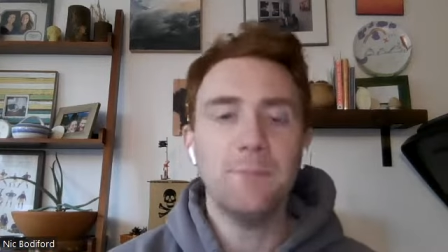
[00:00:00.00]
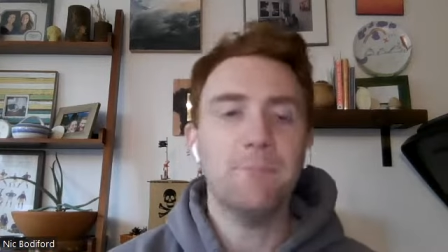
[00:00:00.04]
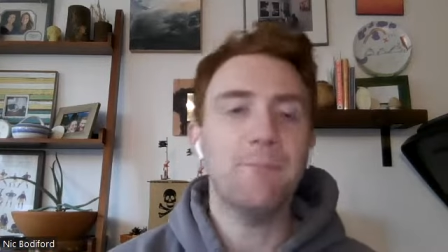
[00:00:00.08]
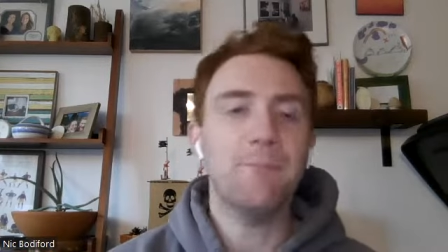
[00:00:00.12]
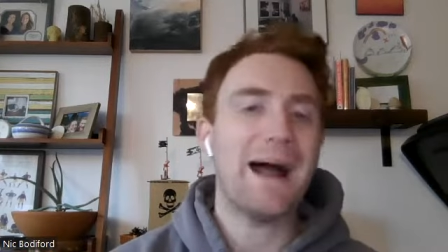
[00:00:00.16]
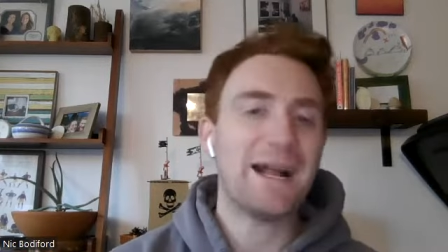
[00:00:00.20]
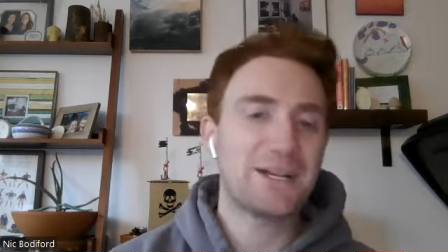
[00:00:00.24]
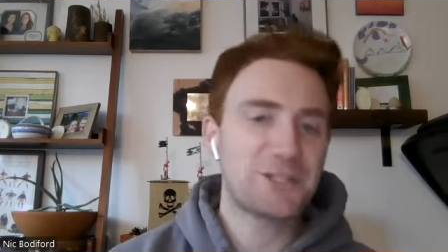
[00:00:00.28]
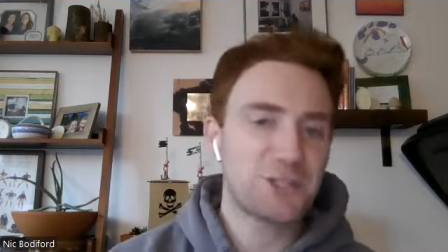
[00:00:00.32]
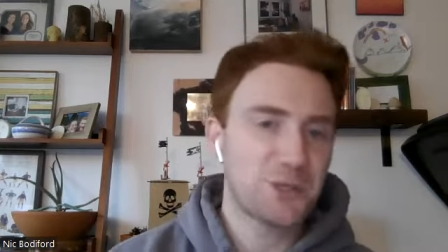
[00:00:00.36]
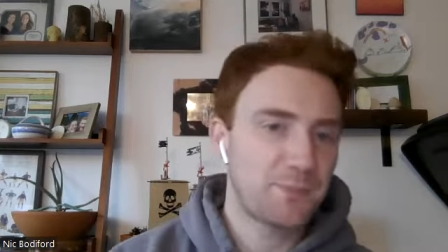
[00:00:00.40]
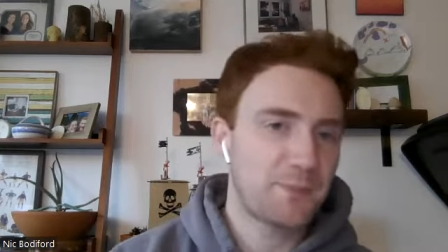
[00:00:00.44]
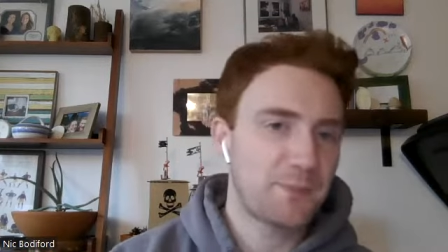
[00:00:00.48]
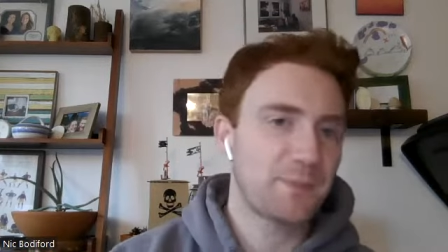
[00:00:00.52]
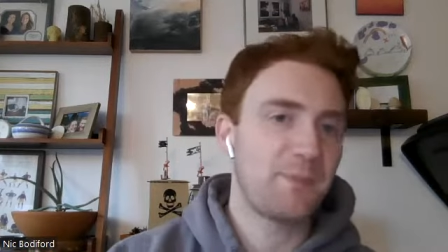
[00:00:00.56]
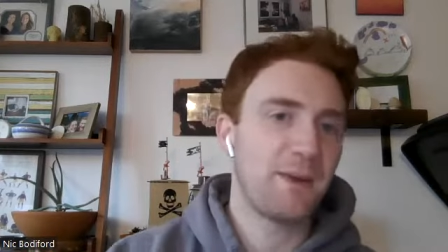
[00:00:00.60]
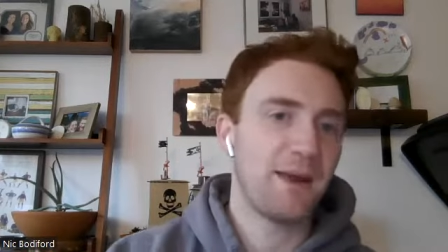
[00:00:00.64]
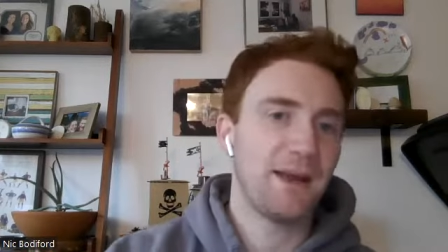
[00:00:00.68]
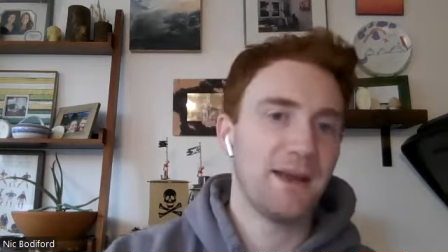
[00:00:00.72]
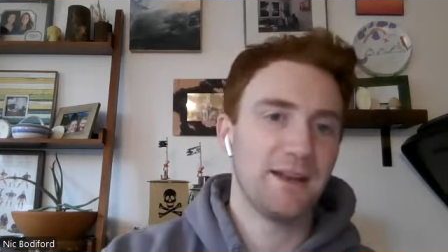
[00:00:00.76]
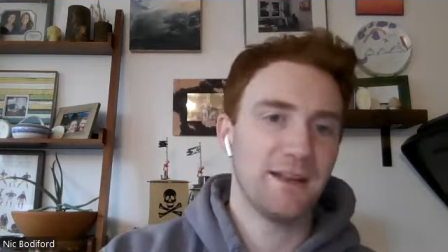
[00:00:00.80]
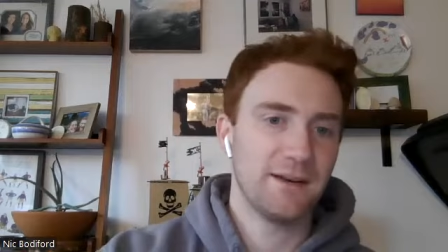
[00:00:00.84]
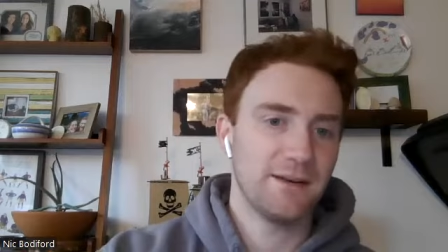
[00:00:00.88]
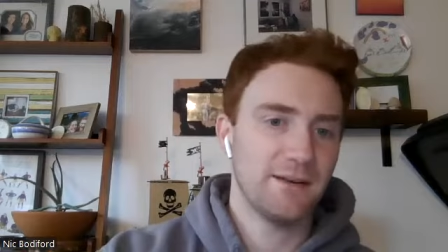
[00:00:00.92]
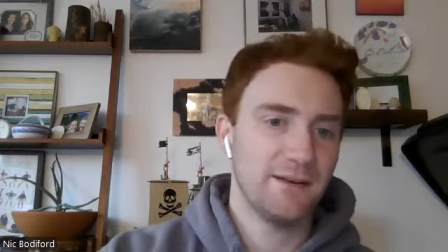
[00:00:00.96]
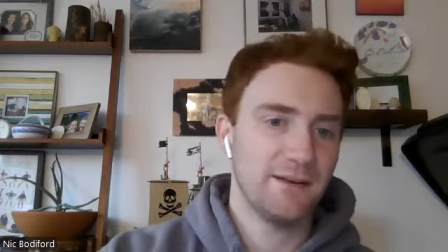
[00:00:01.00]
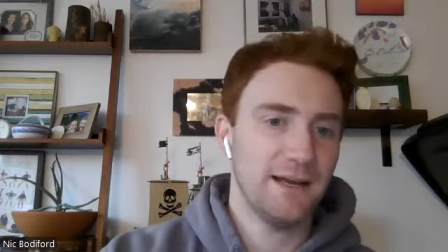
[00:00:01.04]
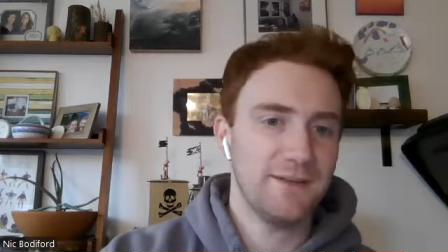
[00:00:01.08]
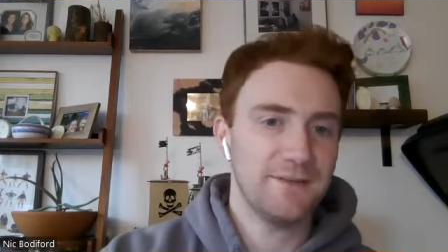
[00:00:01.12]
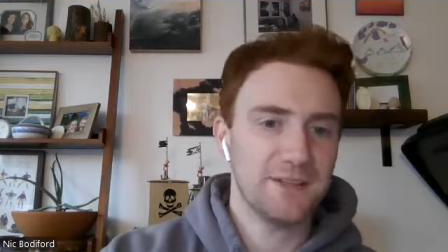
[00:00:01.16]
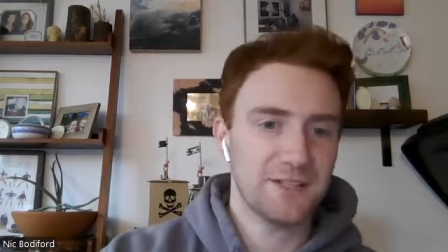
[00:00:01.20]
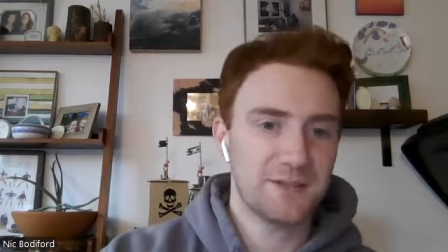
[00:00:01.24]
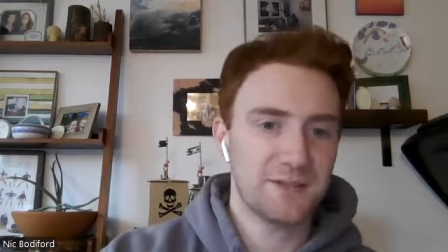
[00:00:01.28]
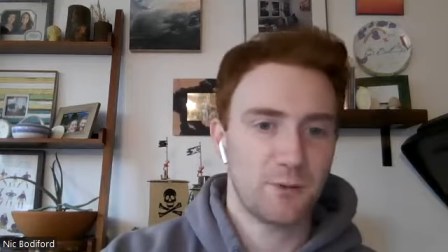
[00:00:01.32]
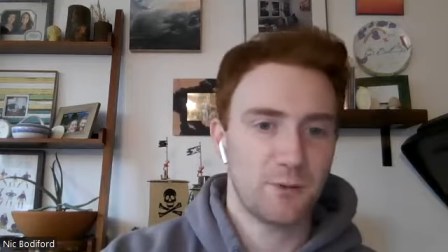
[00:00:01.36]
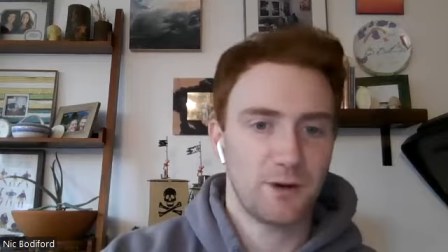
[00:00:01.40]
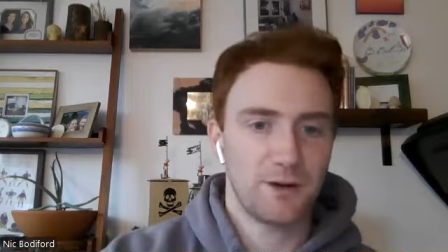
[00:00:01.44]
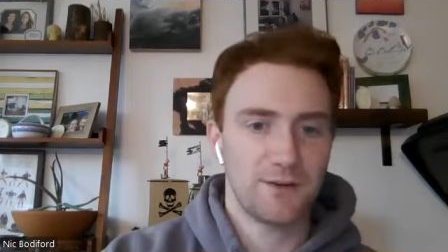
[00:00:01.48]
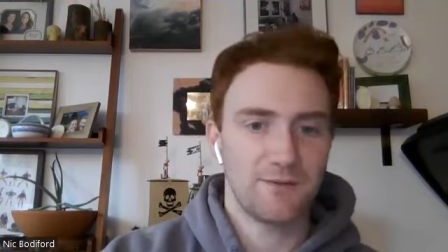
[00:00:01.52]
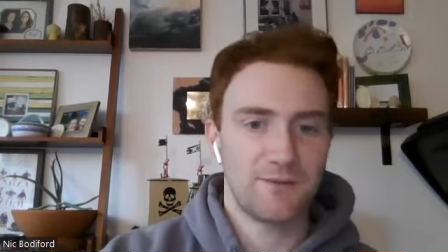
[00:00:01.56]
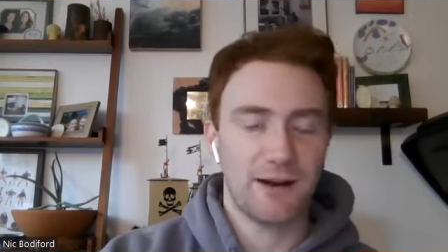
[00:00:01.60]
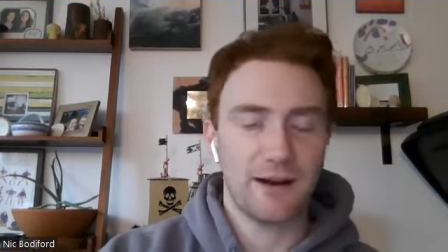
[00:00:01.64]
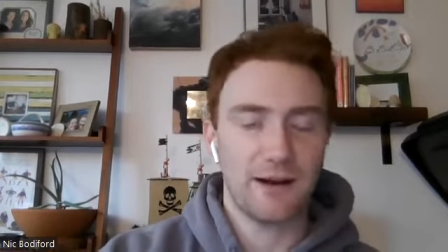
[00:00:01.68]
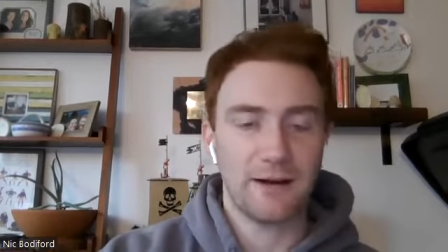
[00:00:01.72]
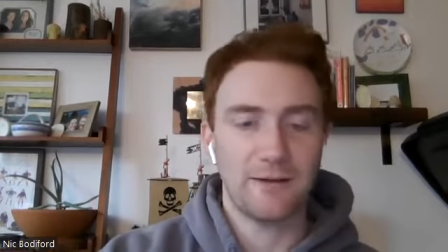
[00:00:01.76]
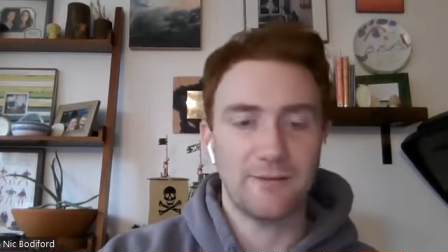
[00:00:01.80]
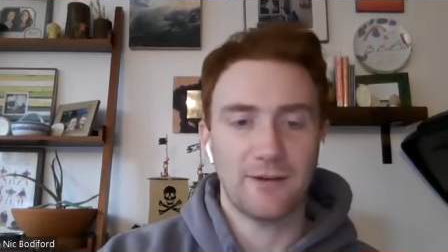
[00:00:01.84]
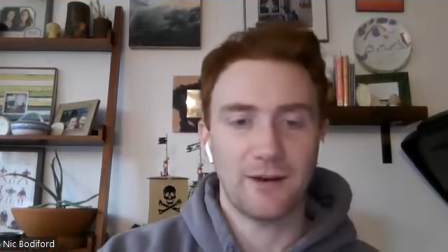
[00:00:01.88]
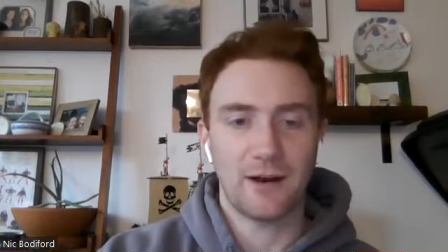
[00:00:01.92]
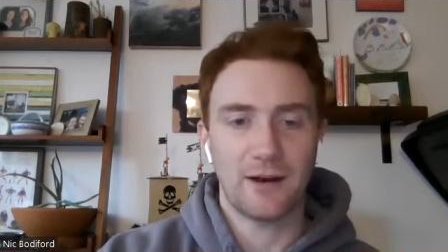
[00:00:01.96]
matchup dependent at this point.
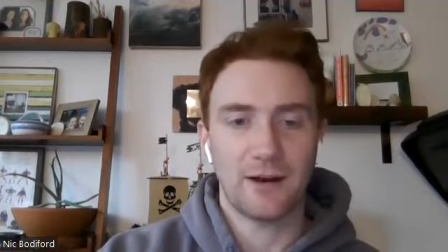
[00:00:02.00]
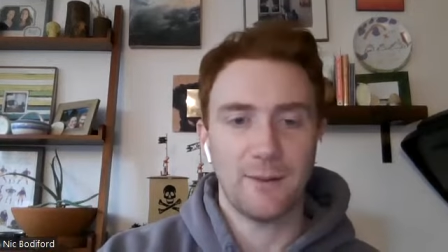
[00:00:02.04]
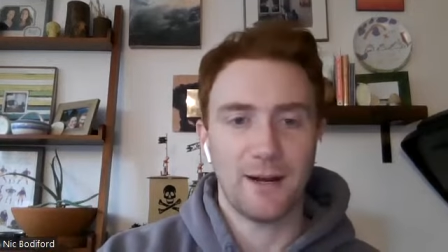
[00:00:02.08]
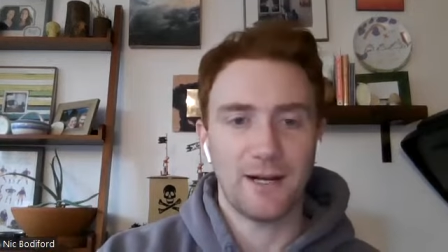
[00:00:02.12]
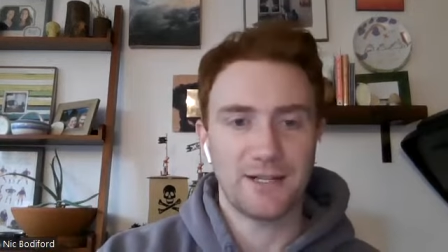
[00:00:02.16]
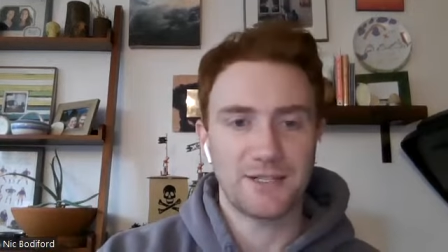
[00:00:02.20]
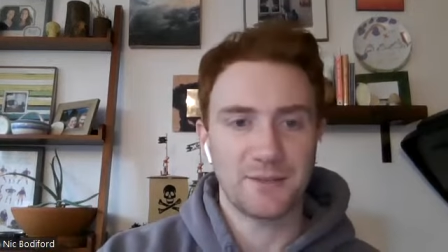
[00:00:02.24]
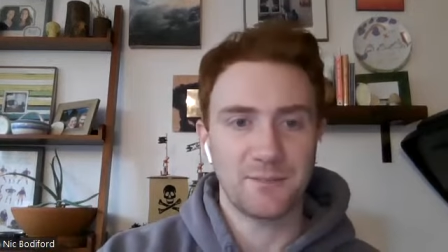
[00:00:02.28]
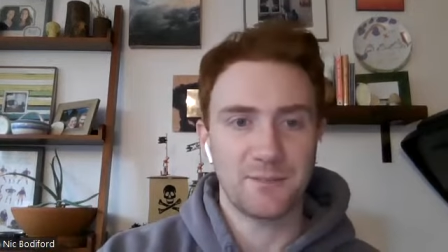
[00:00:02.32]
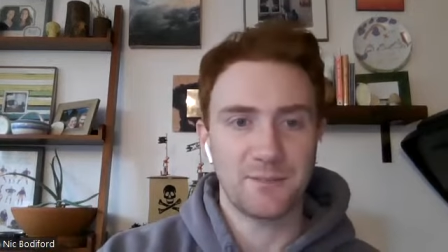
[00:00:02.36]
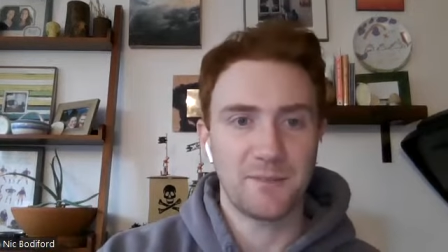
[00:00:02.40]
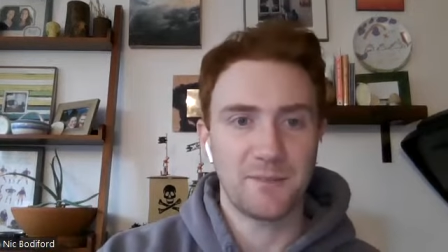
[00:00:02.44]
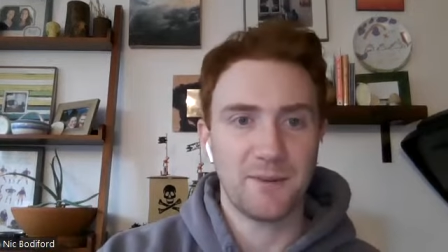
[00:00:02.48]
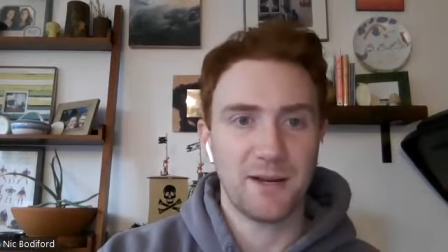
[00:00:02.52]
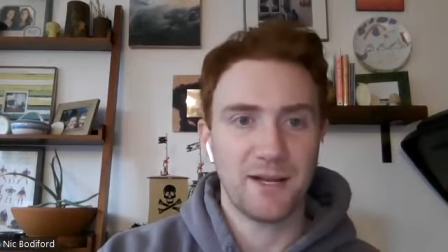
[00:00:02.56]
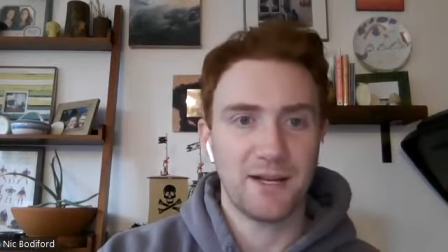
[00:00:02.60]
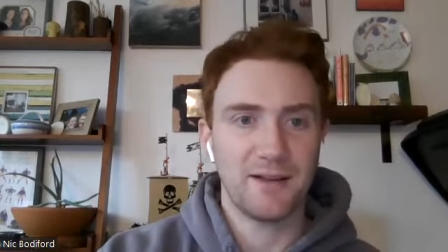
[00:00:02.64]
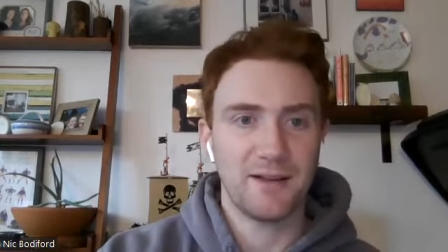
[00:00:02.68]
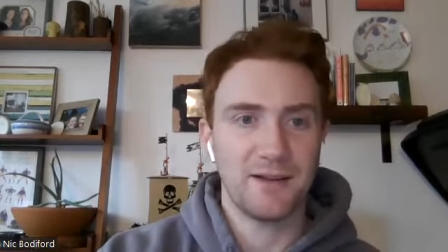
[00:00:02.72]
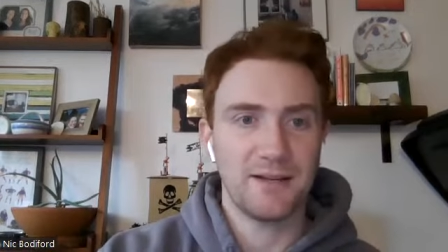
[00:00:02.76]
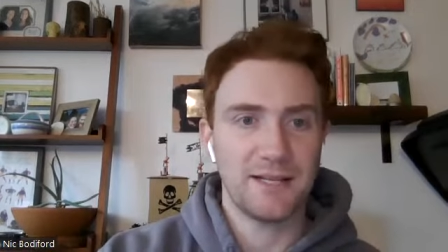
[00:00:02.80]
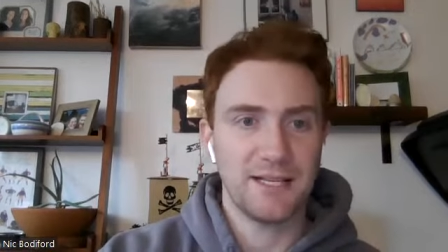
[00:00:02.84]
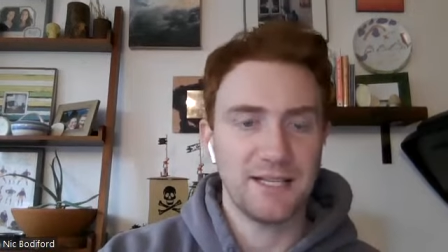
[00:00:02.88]
Very, very matchup dependent.